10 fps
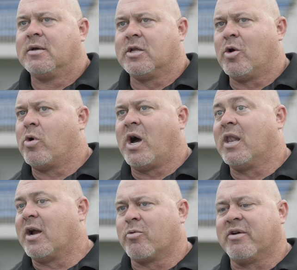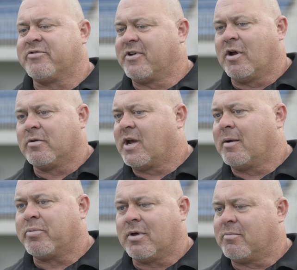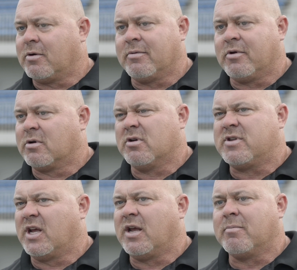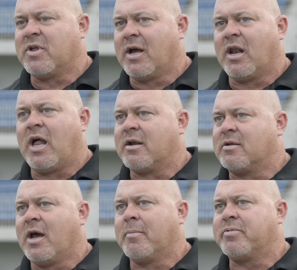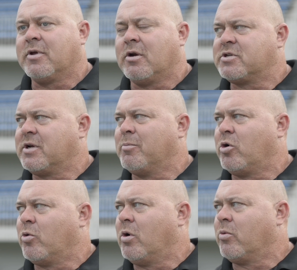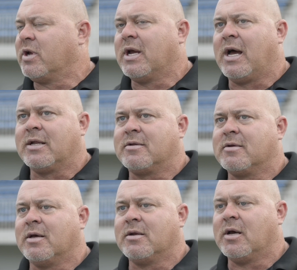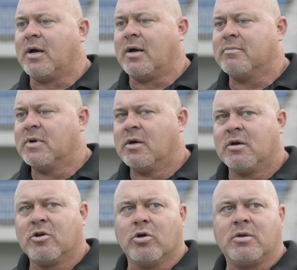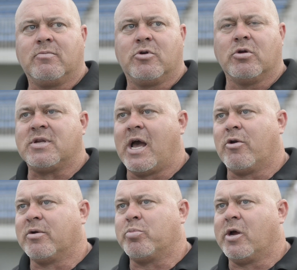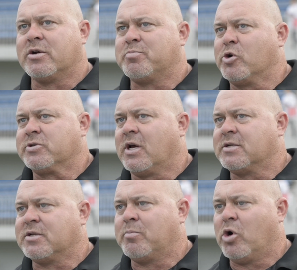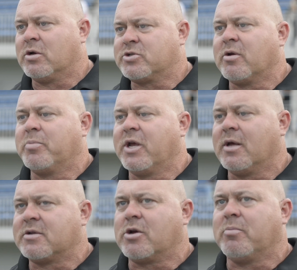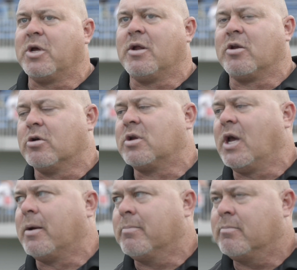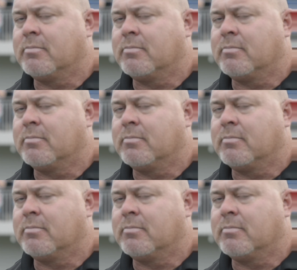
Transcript: you know, I like what I've seen on tape of them. They're they're a good team. They got a lot of depth. You know, similar to what we got, and uh, good good talented players both sides of the ball. So it'll be it's going to be another good game